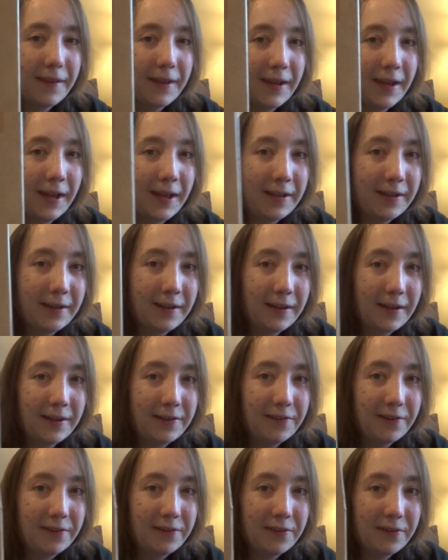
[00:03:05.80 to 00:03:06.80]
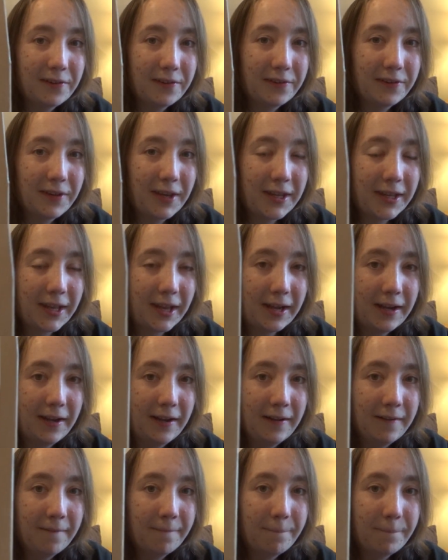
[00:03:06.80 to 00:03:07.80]
And it just looks like
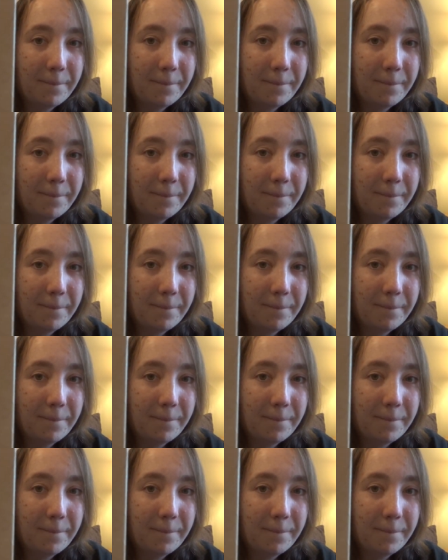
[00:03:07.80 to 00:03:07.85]
that.